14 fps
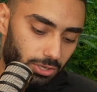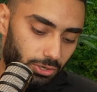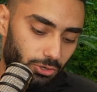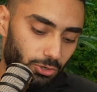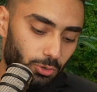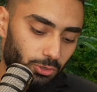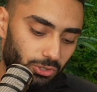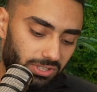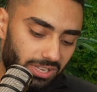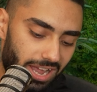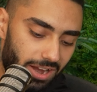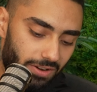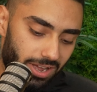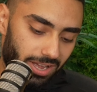News
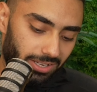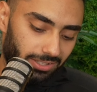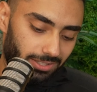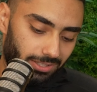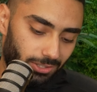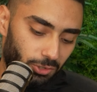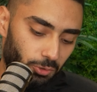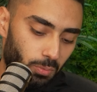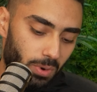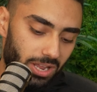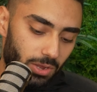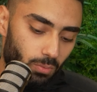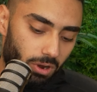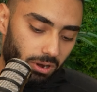Direct,
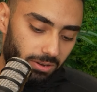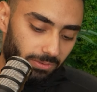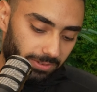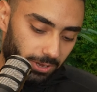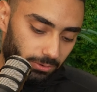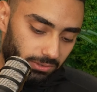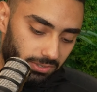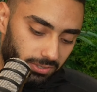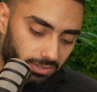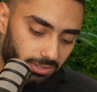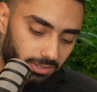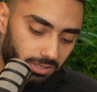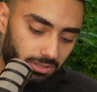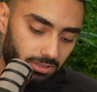
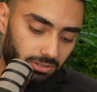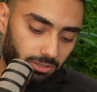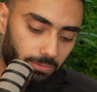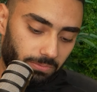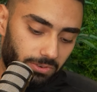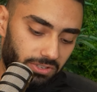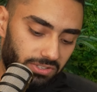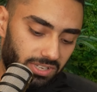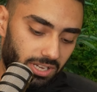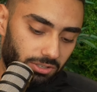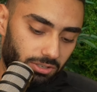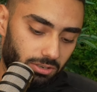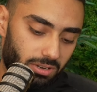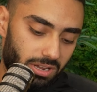21,000 in the top three
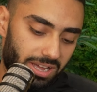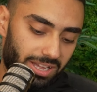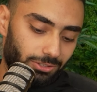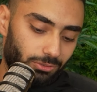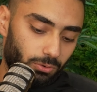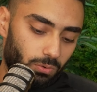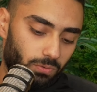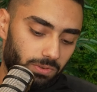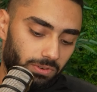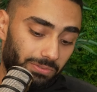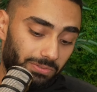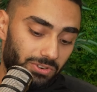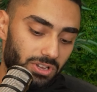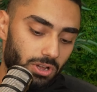section and over
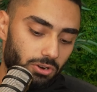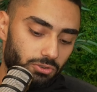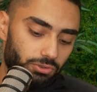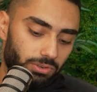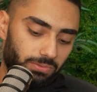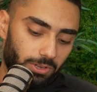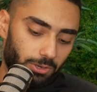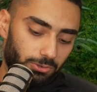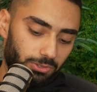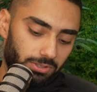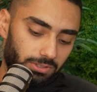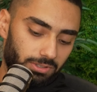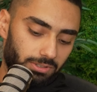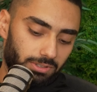
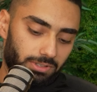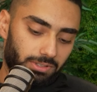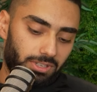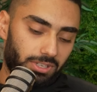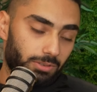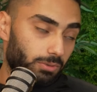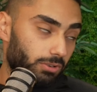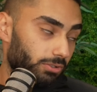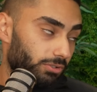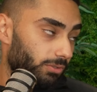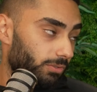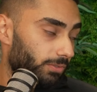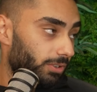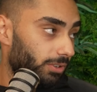300,000 keywords
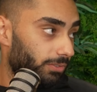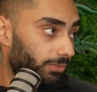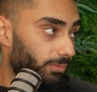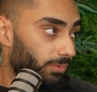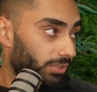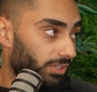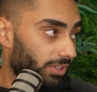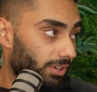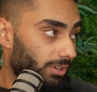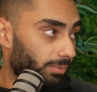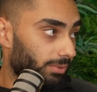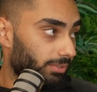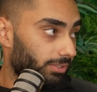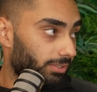overall from the SERP.
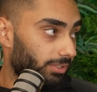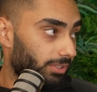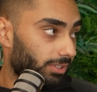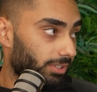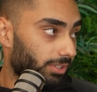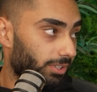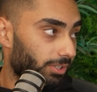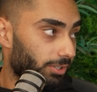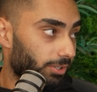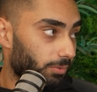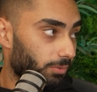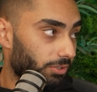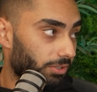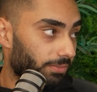
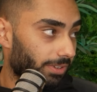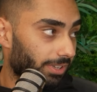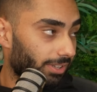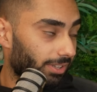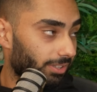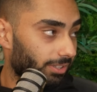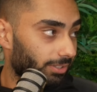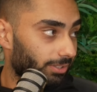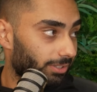What do you think?